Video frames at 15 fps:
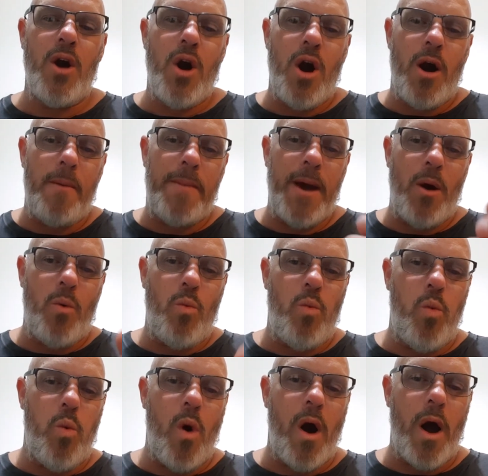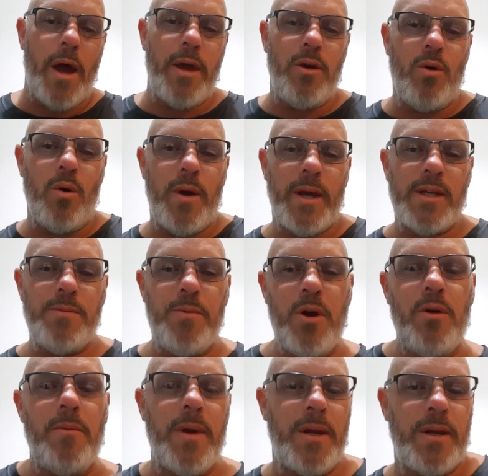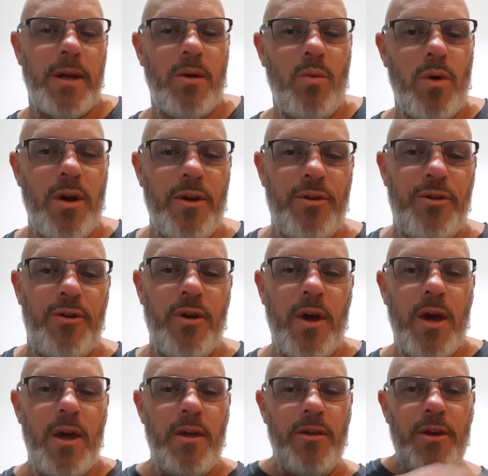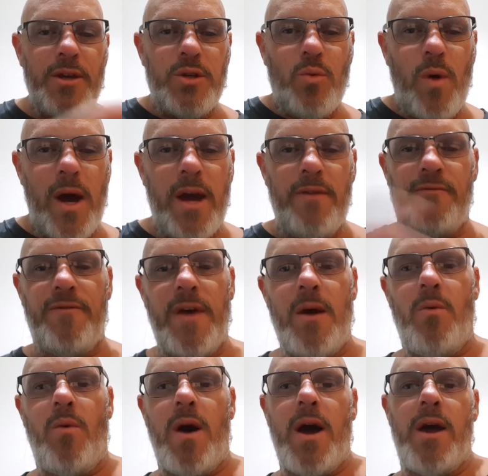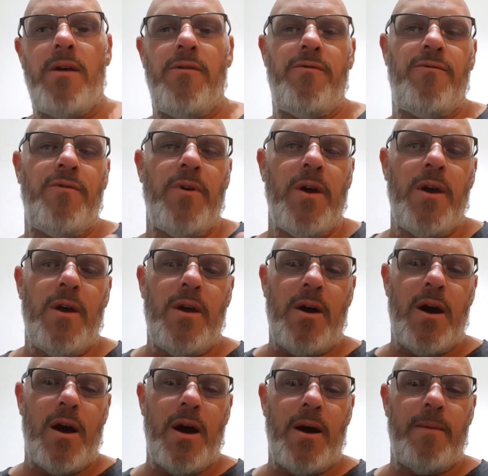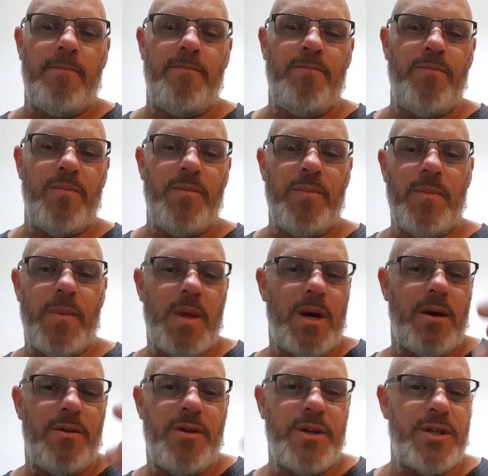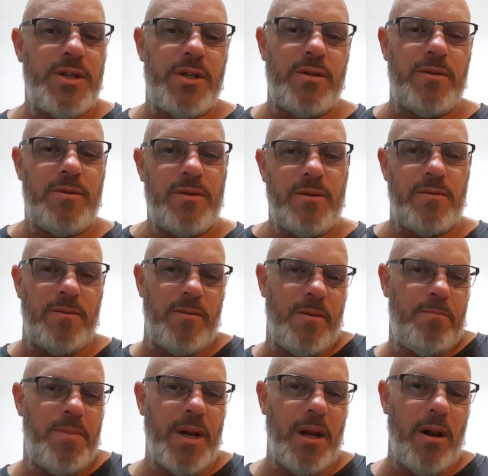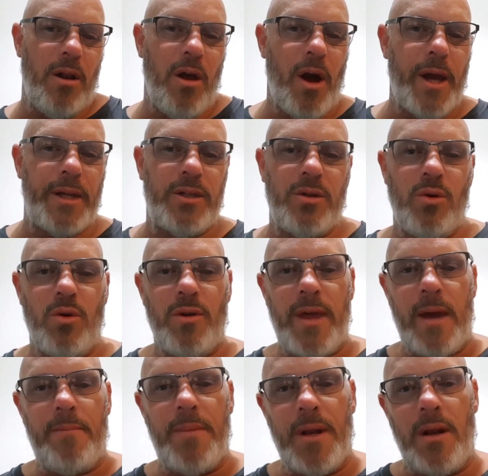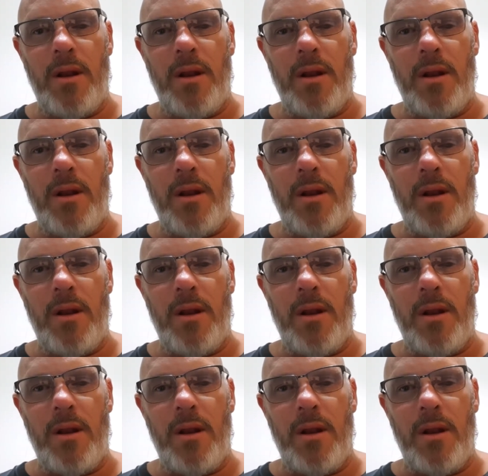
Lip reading: about why you're experimenting with this wave, that wave, this bit of light or that bit of